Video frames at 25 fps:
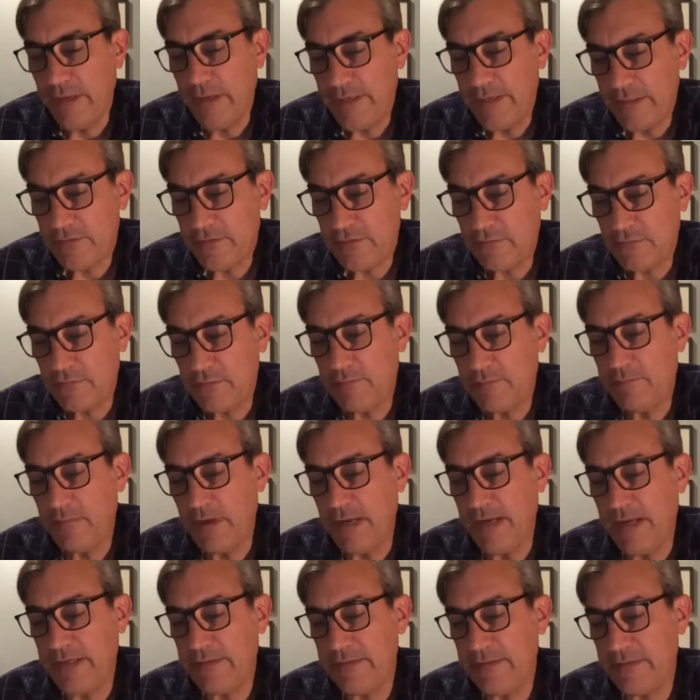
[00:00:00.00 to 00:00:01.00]
wanted to
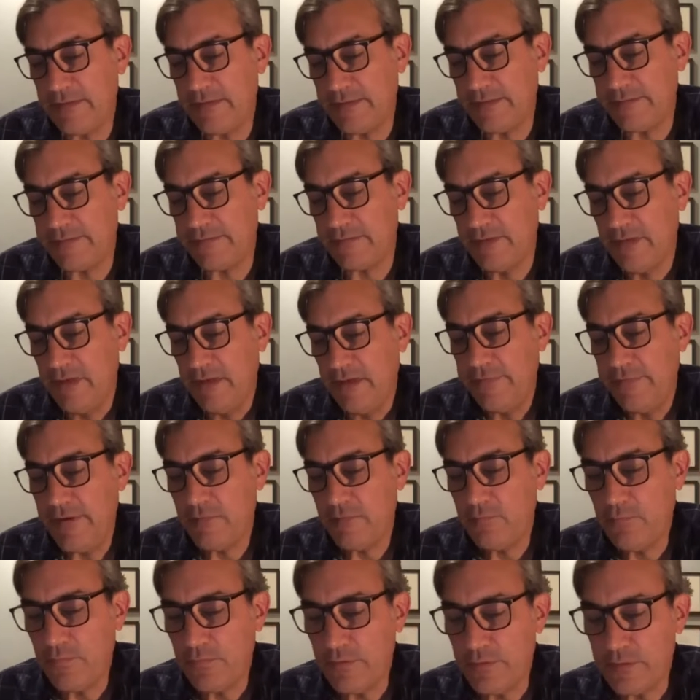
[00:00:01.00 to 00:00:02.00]
remind us
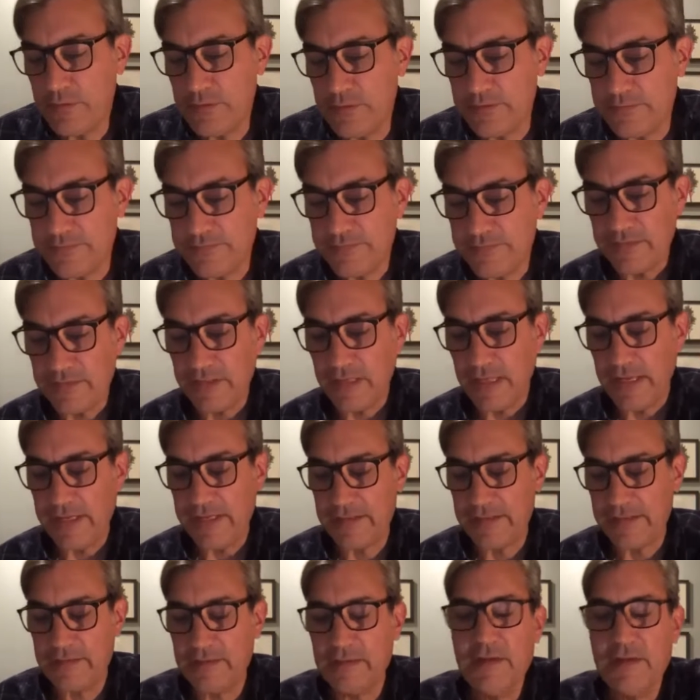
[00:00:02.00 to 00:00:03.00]
that words
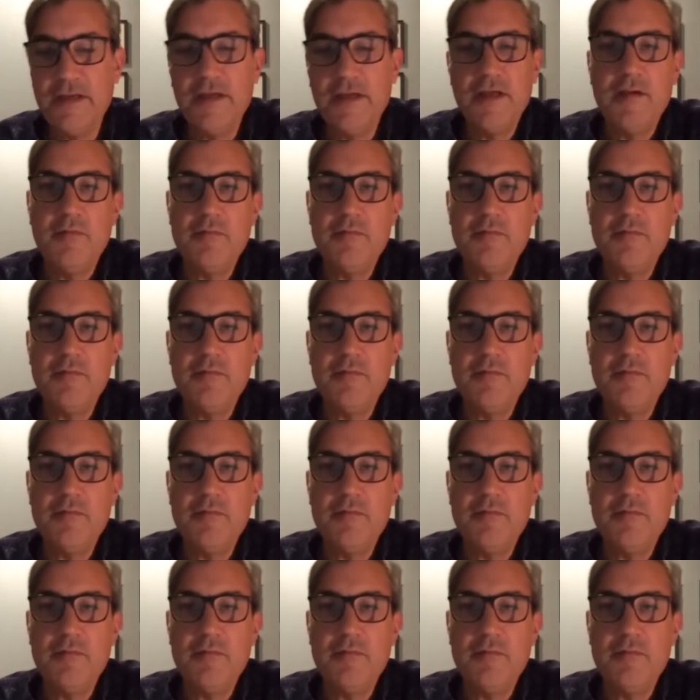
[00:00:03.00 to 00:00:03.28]
like